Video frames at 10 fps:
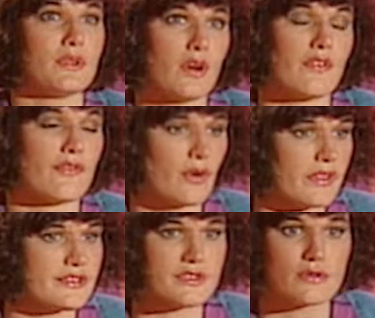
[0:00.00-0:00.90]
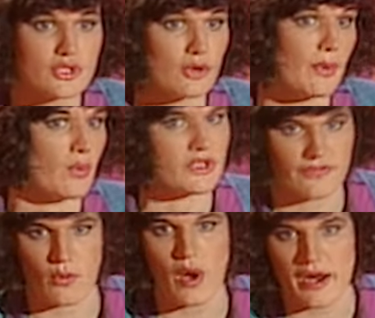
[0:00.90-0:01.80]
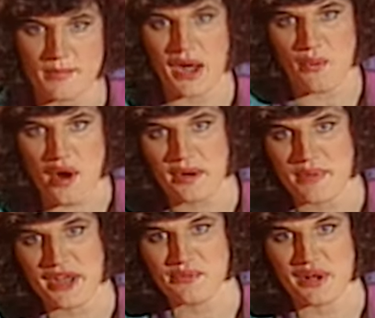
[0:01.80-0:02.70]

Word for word: pulled over for, this is so stupid, was for wearing my Walkman